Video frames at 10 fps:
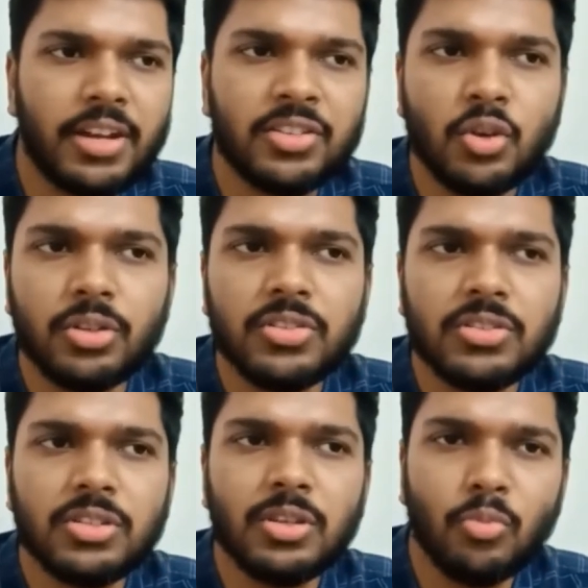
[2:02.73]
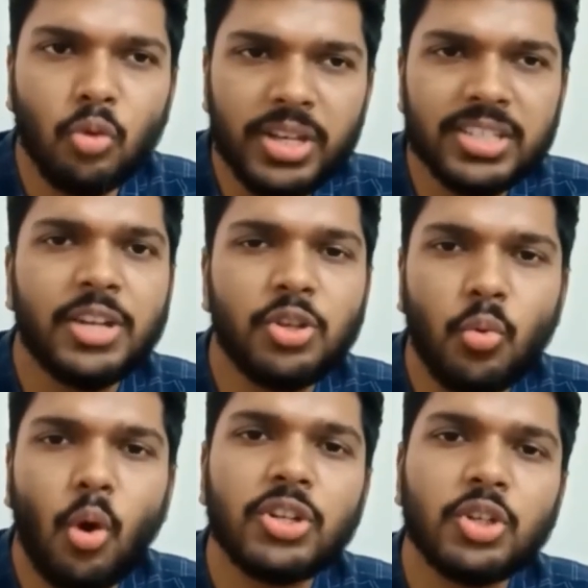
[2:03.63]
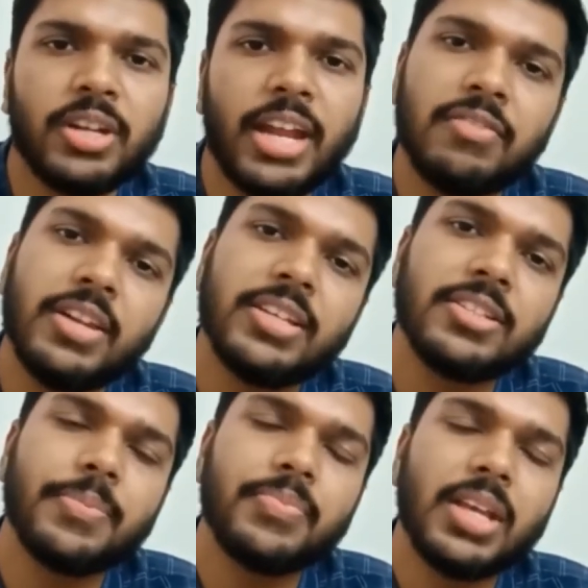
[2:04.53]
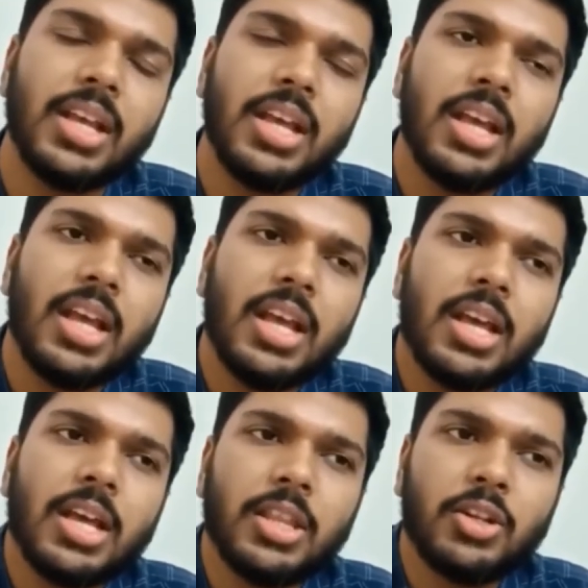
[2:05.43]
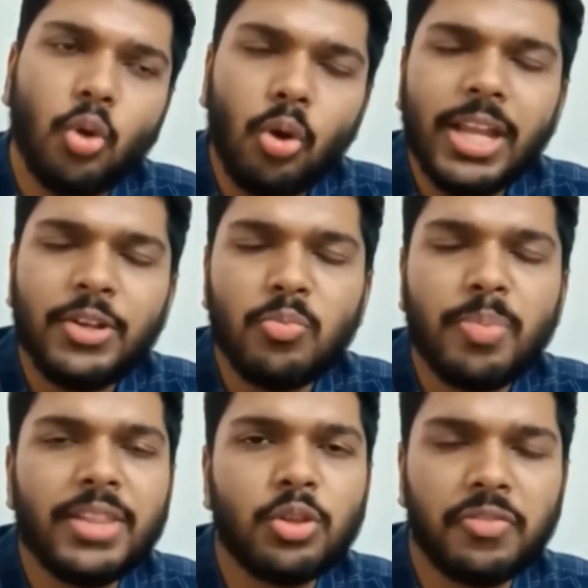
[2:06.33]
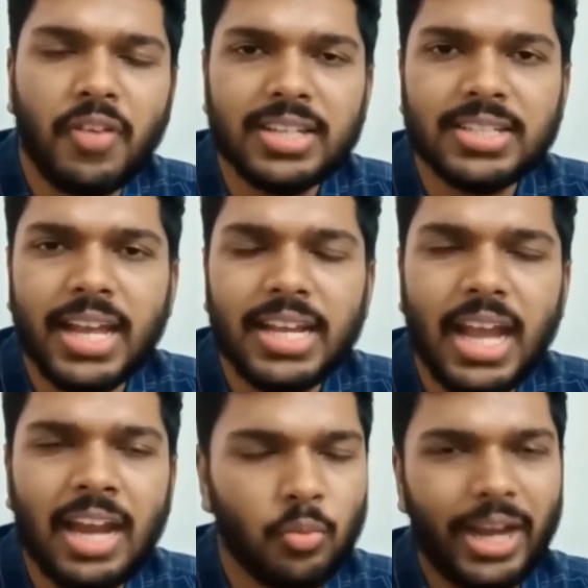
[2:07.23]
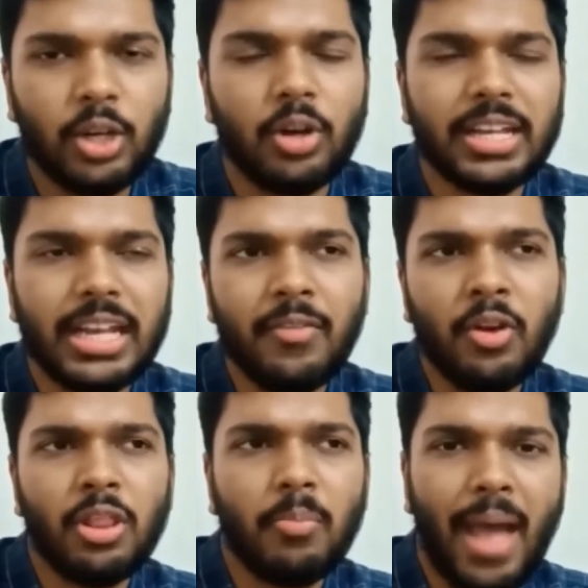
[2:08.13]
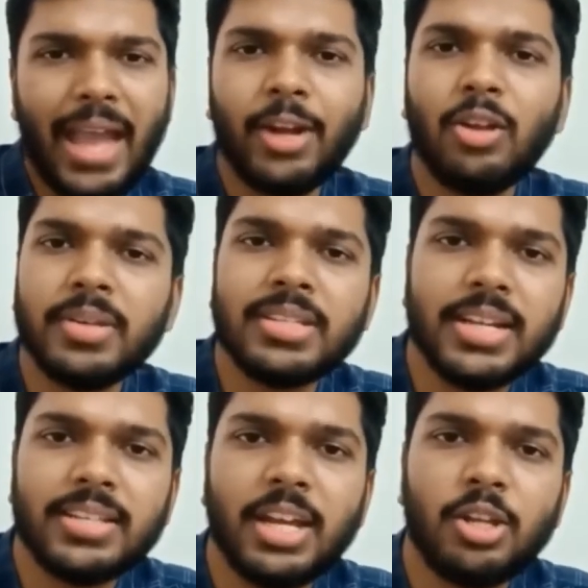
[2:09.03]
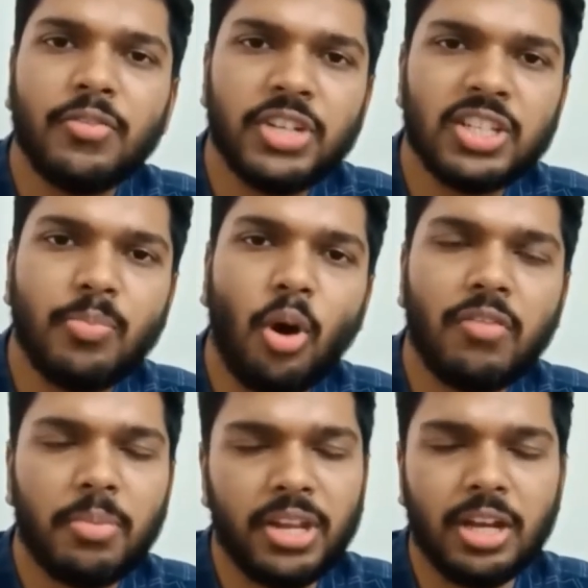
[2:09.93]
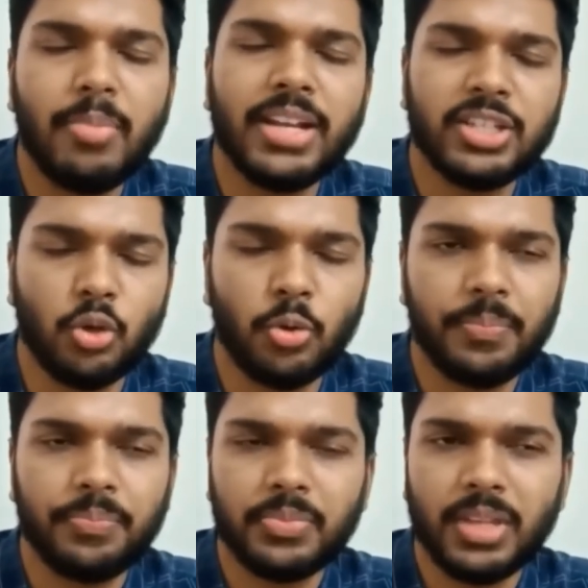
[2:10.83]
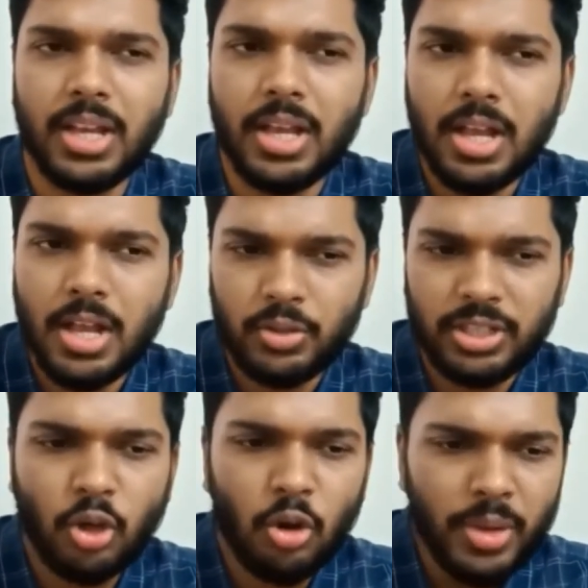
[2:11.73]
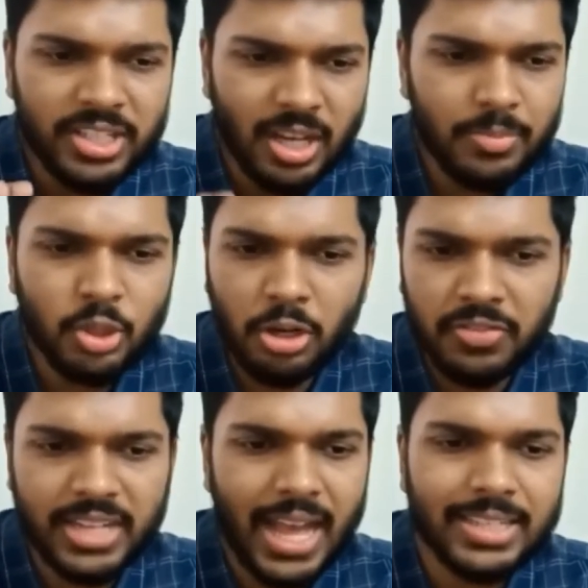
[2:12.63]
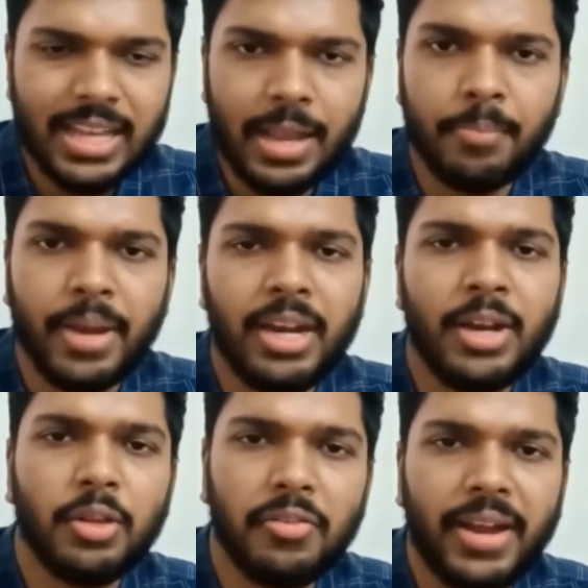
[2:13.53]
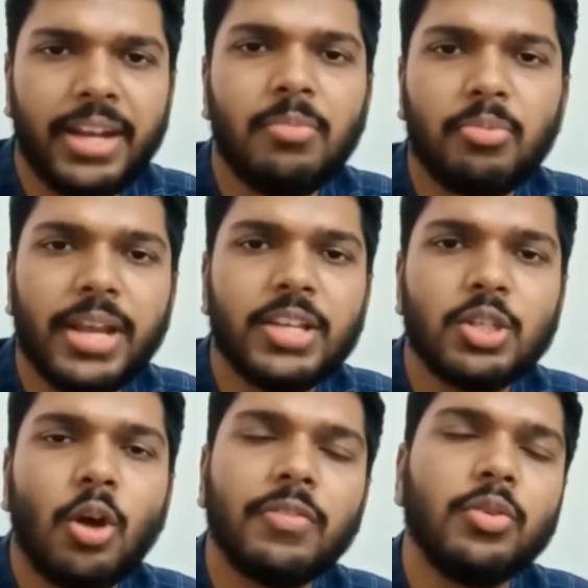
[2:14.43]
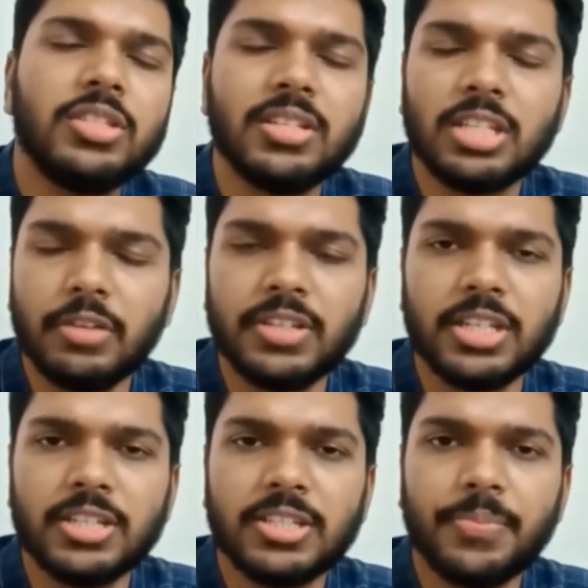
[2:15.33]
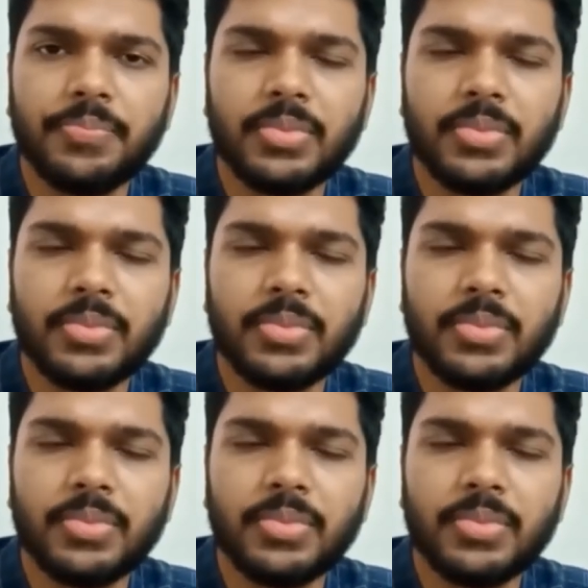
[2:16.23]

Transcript: restaurants, the movies that you watch on Netflix, the toll that you pay through FASTag, and why not, even on the packet of biscuits that you've just bought from the nearby store. So there's always some sort of tax embedded into the final price of goods and services.